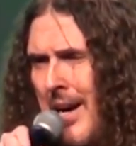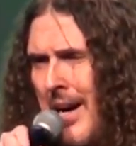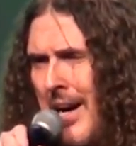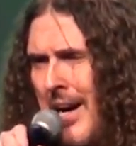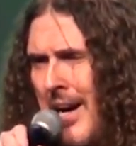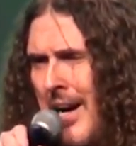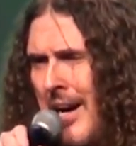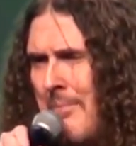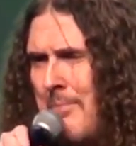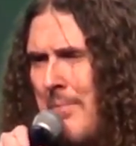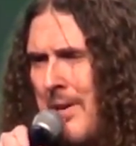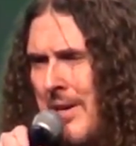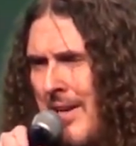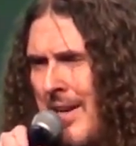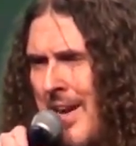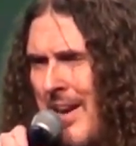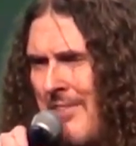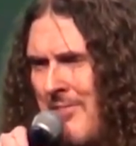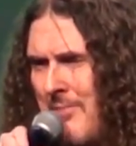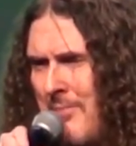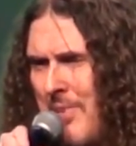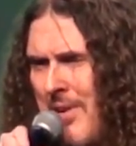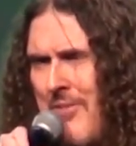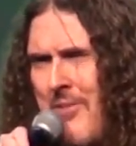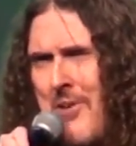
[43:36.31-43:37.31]
Uh, but you
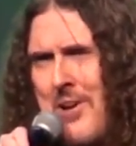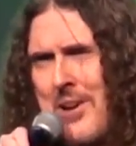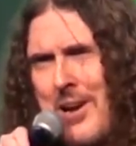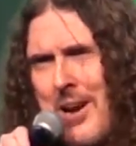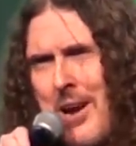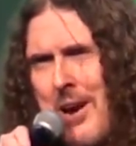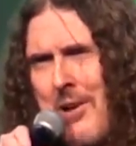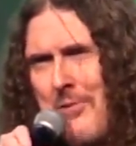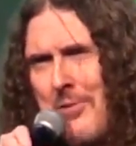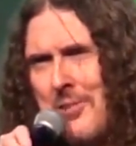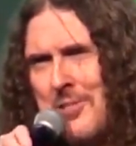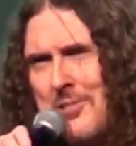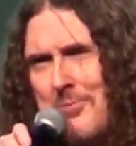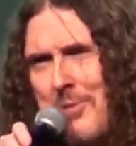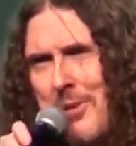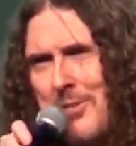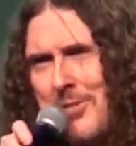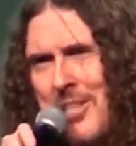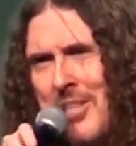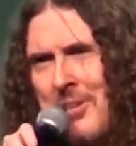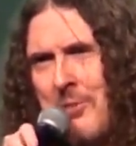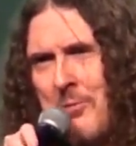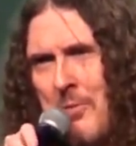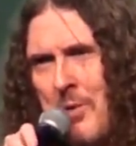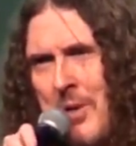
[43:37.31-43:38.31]
have to be very careful,
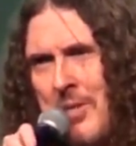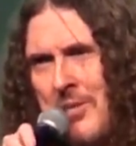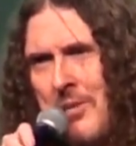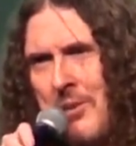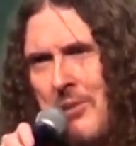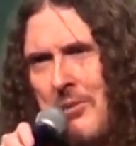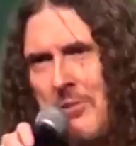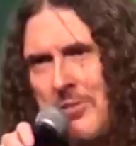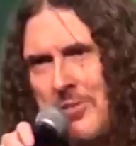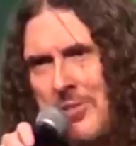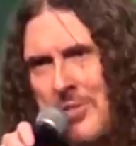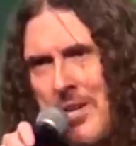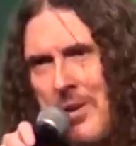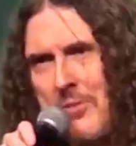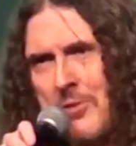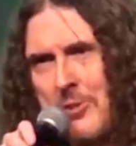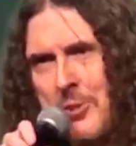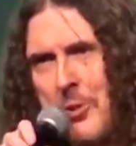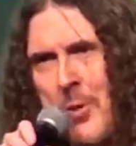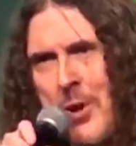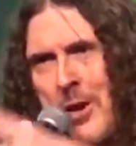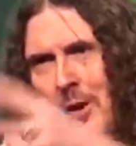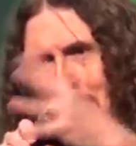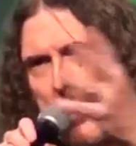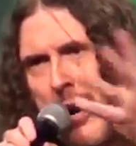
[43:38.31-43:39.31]
especially when your stuff
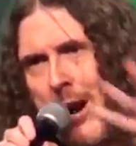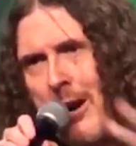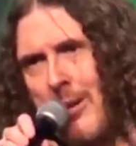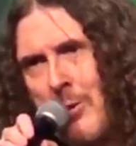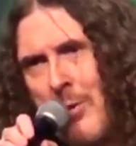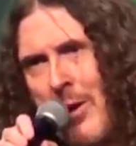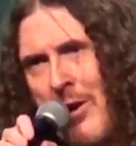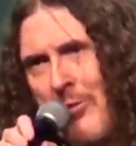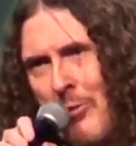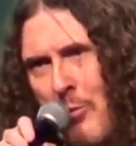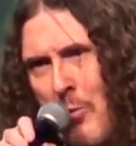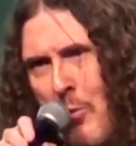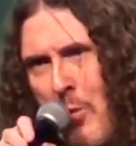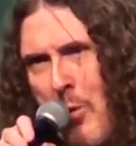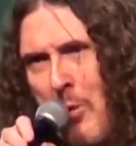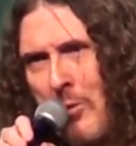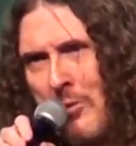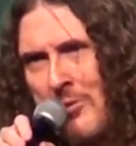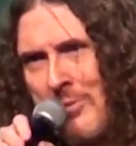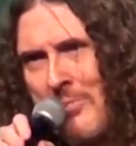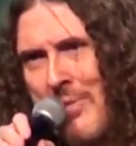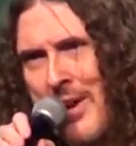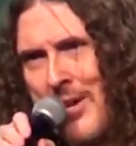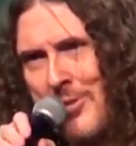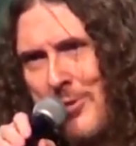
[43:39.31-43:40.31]
is going all around the
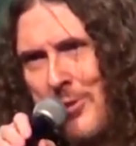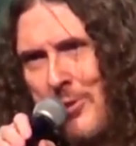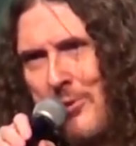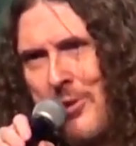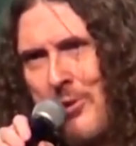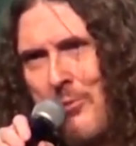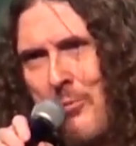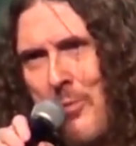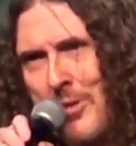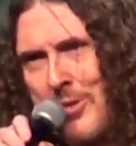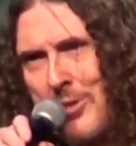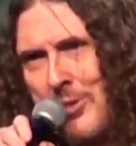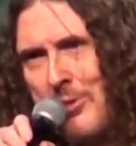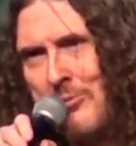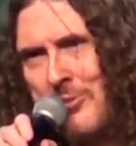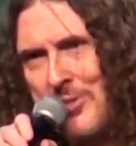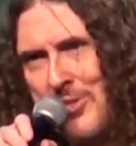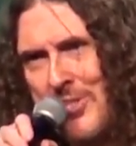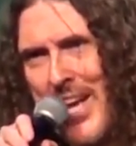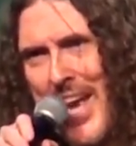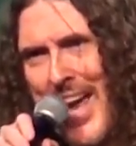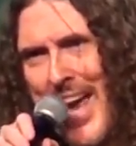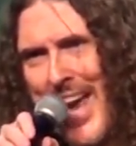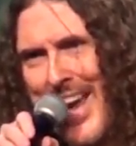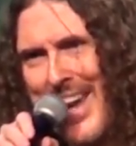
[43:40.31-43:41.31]
world, to make sure that what you
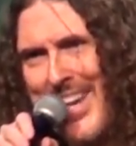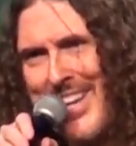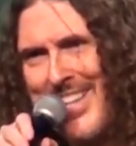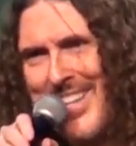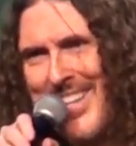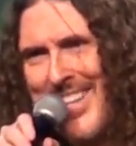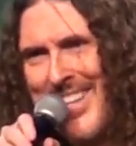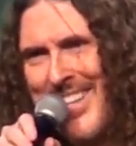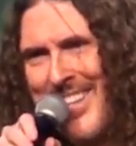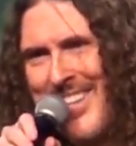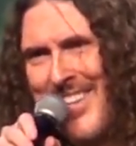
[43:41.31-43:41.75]
say,